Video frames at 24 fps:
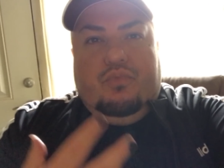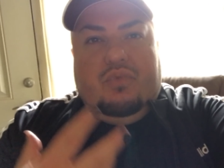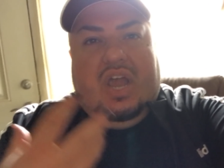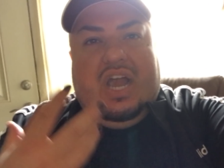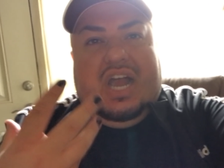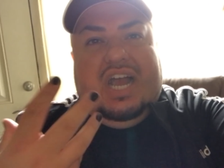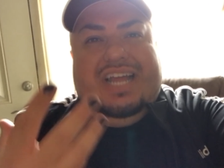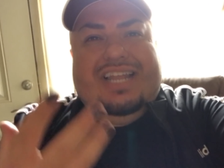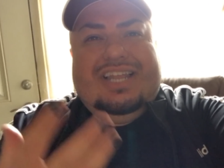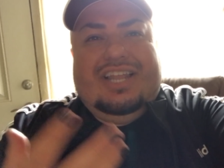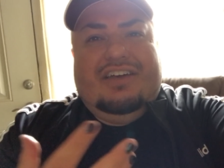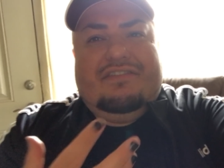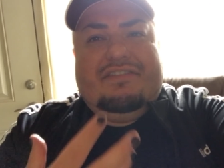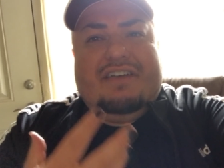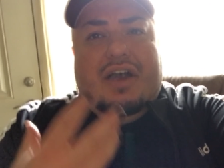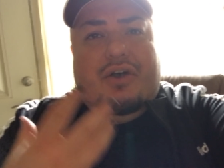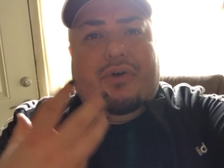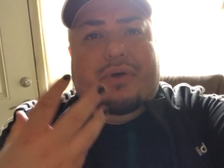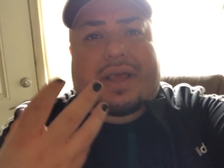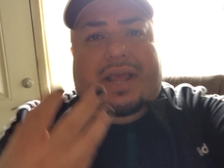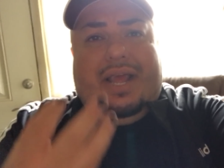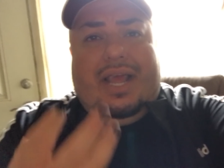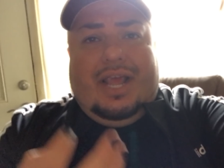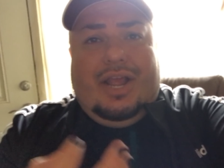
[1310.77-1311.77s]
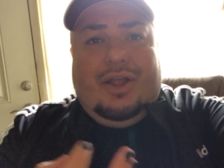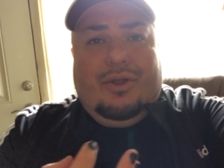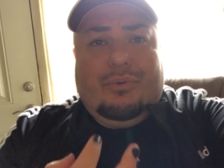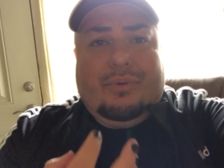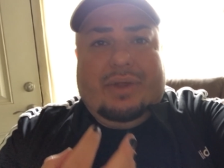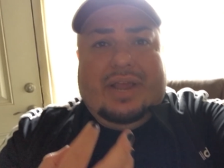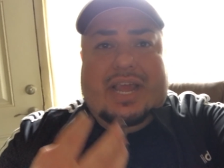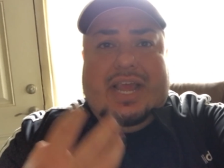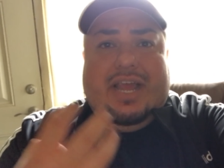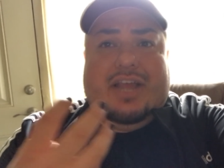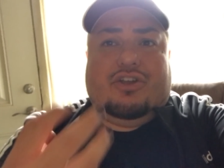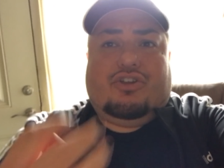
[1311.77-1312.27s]
I love how
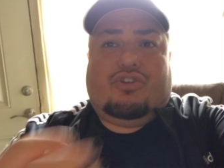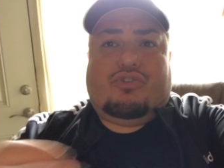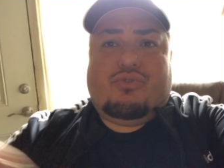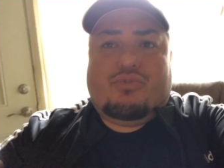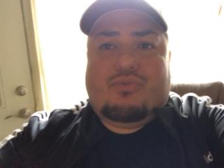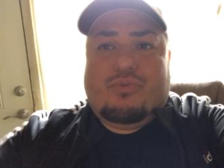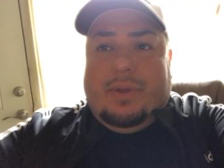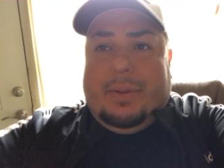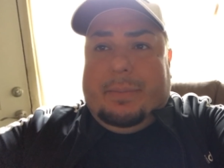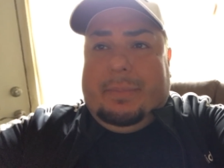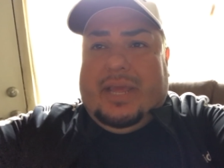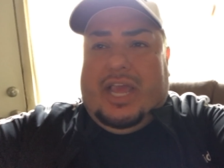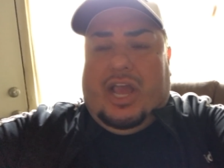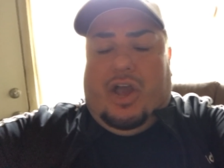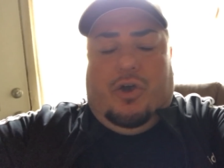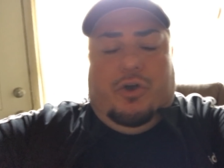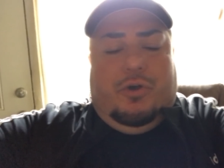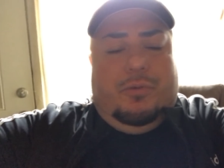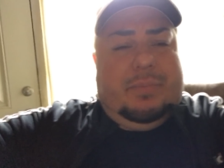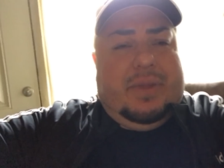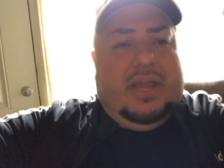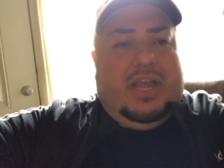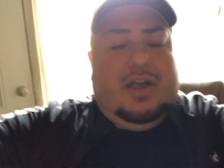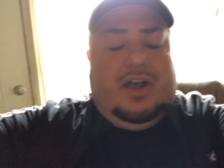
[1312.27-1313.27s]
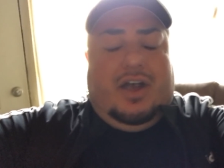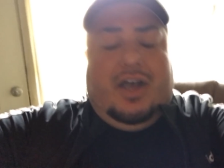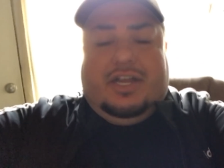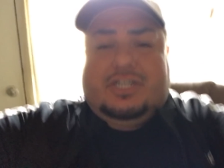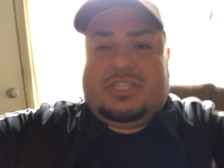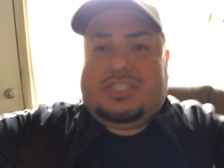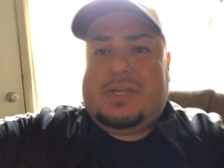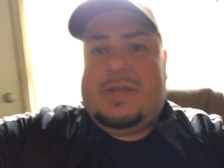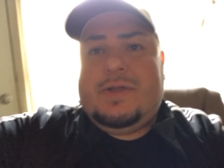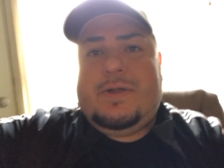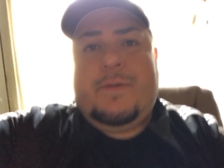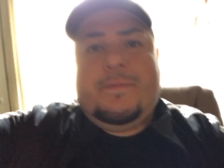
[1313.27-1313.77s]
airy and creamy. Oh my
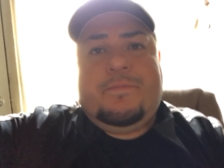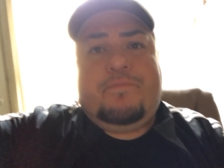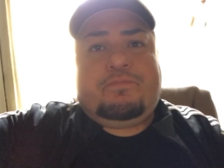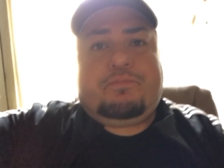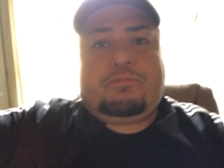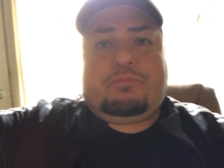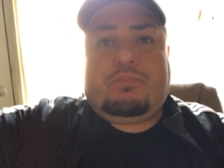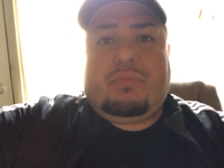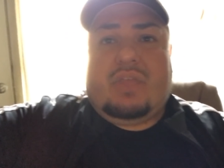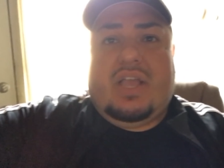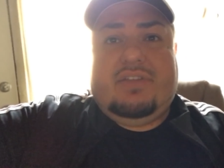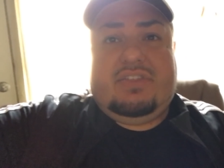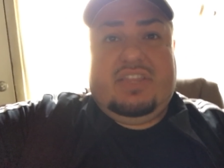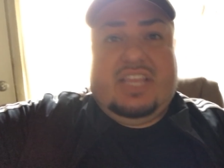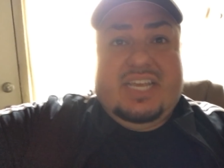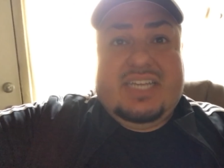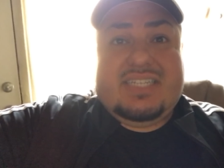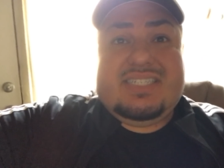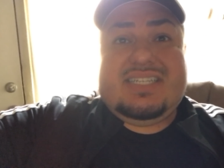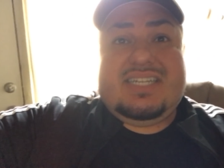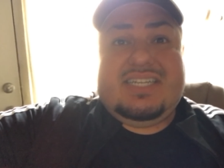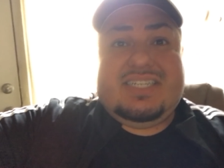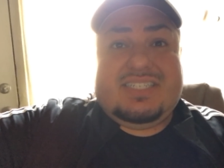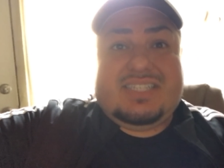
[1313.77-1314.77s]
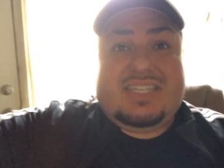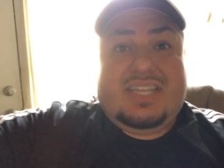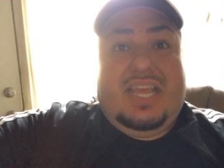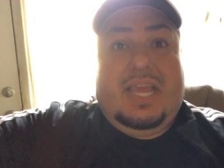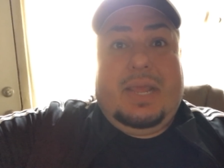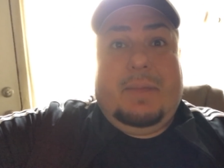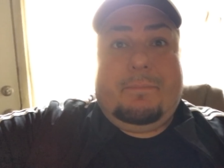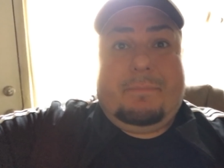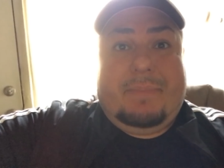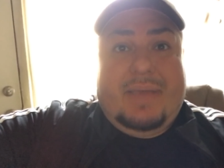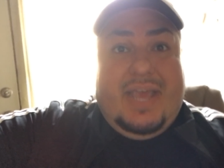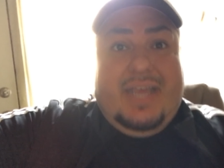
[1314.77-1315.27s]
gosh. This is
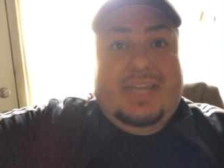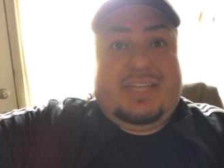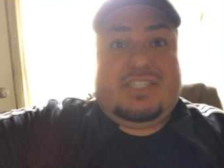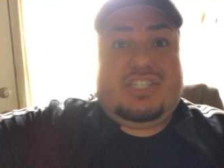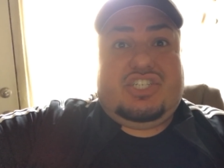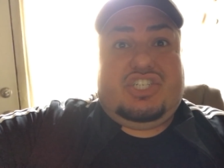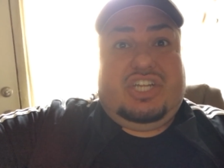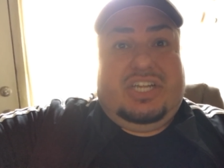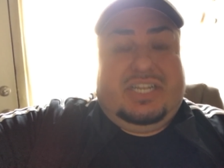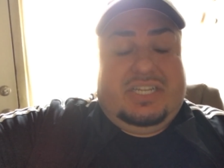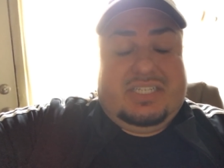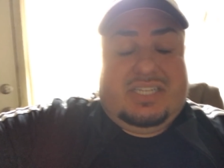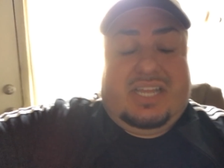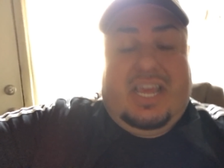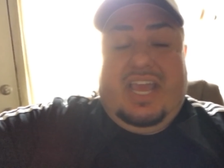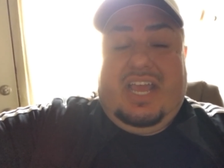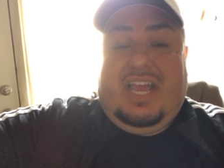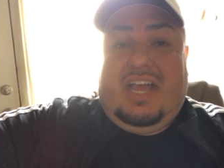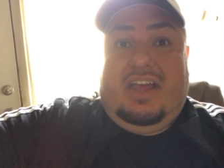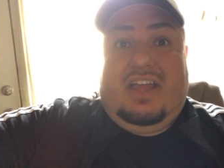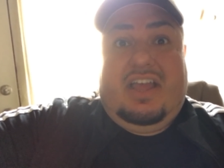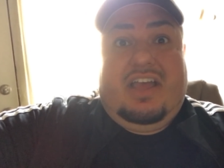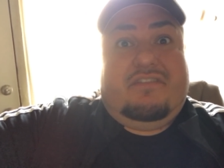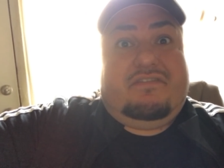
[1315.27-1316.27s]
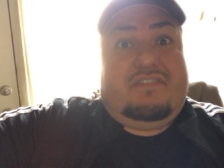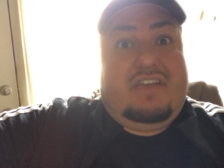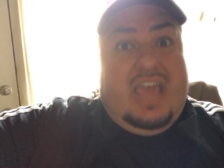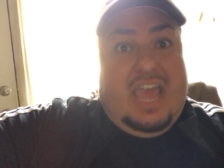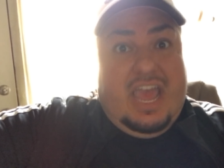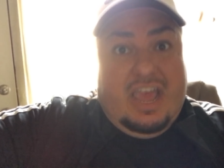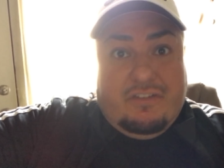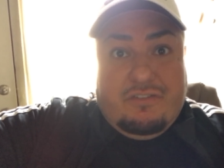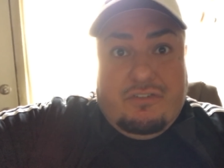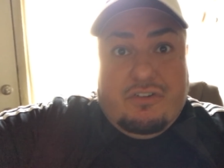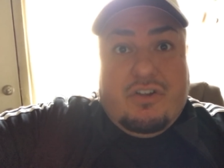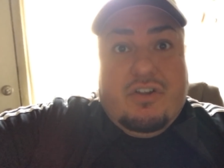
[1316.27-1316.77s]
the best cheesecake I have
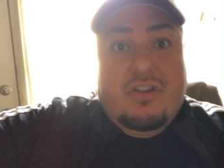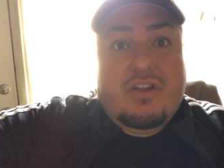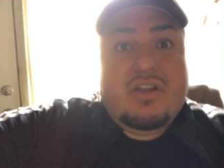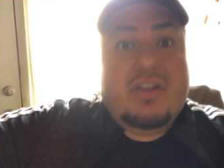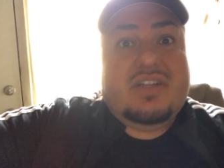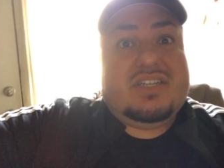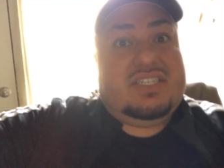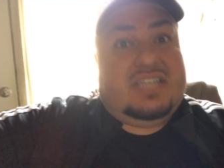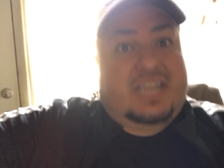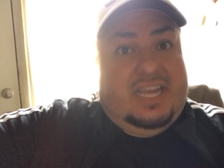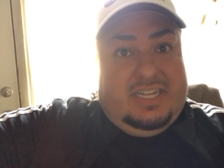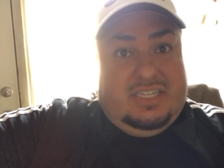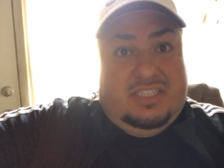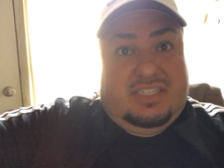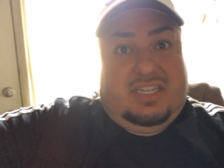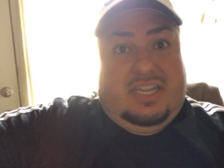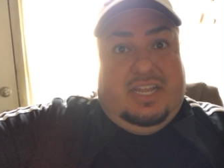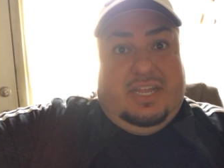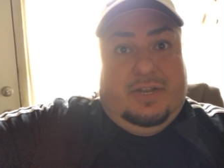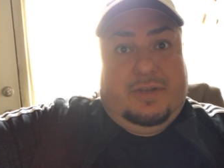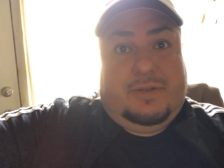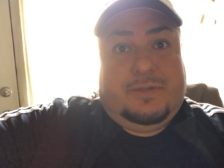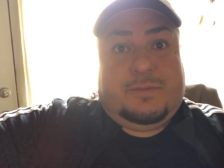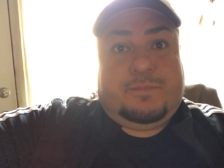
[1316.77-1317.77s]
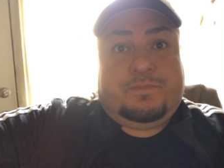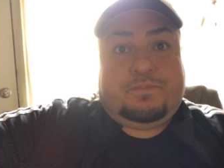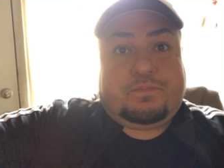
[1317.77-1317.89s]
ever tasted.